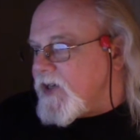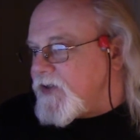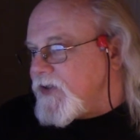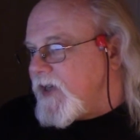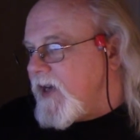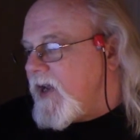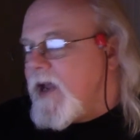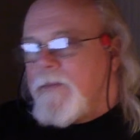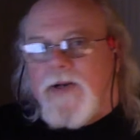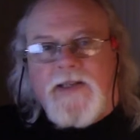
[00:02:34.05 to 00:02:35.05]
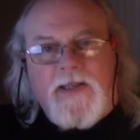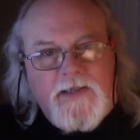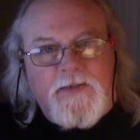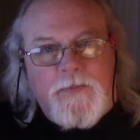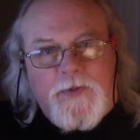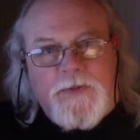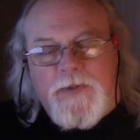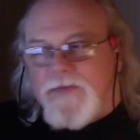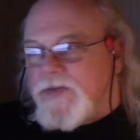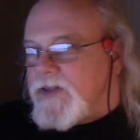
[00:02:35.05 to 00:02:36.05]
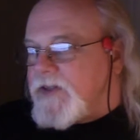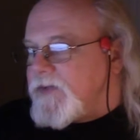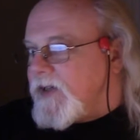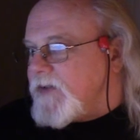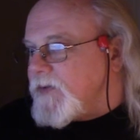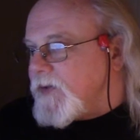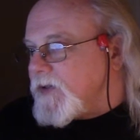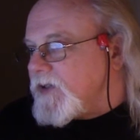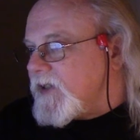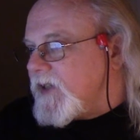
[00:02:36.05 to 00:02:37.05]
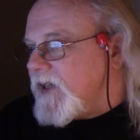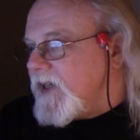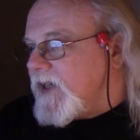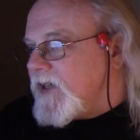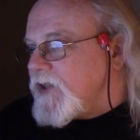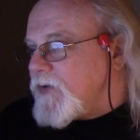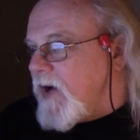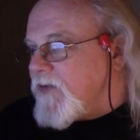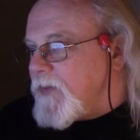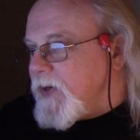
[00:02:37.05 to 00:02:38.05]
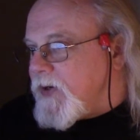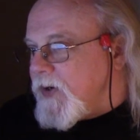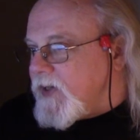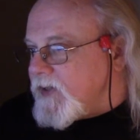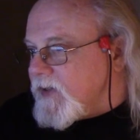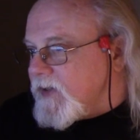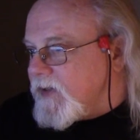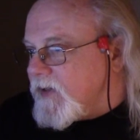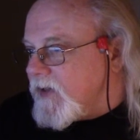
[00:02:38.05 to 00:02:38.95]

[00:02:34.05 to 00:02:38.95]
I shouldn't have, but it doesn't work perfectly fine, folks. It's driving me crazy.